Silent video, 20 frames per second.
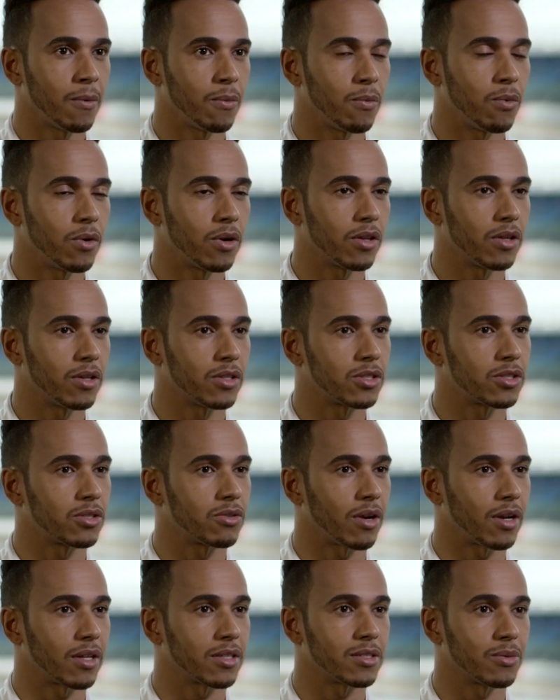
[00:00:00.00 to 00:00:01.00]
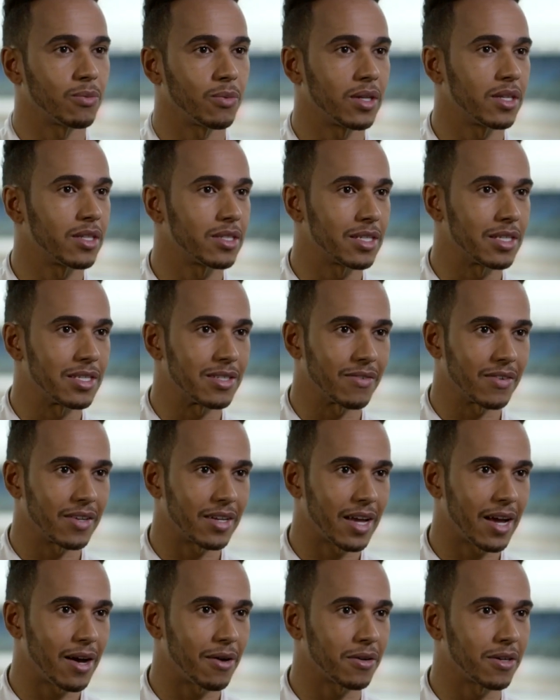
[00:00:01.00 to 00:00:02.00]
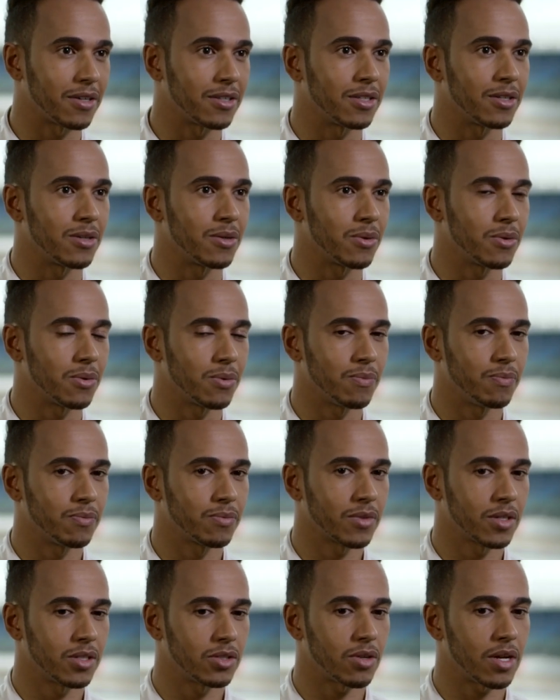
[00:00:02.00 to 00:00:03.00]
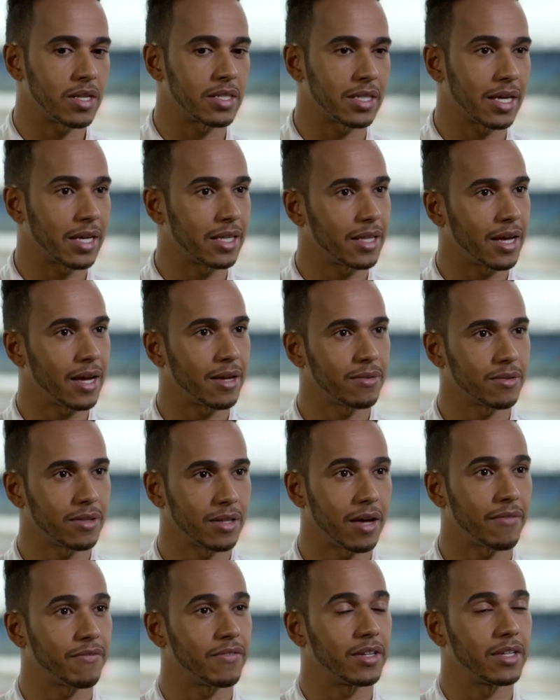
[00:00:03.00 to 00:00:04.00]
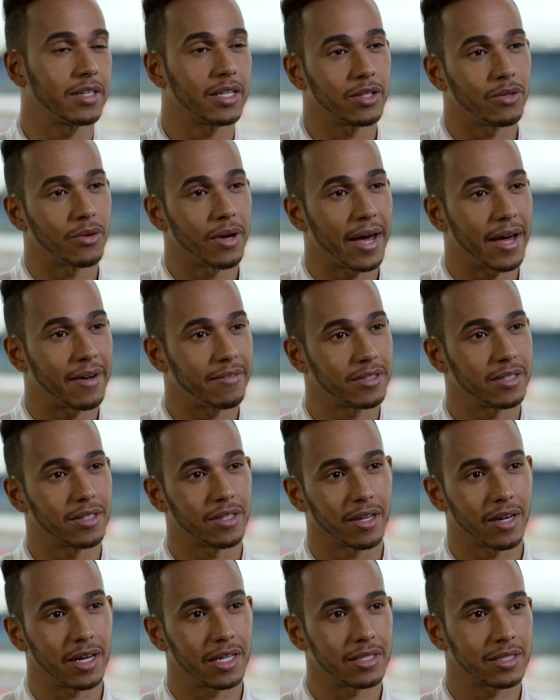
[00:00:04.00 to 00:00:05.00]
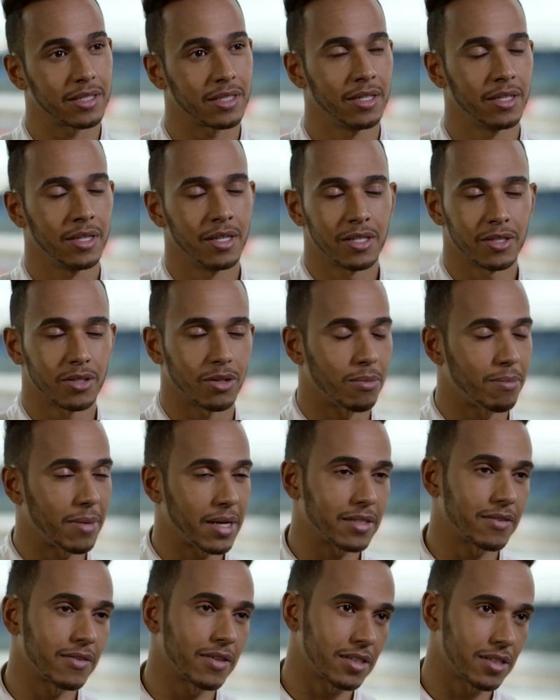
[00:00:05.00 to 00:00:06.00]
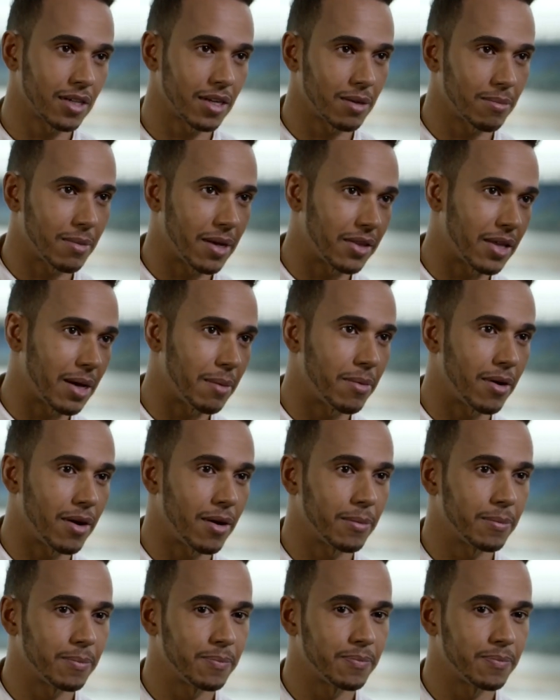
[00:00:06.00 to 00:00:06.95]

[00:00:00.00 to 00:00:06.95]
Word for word: what are the strengths and weaknesses of it? How can you translate that, that feeling that you have to the guys? So I'm massively excited about that part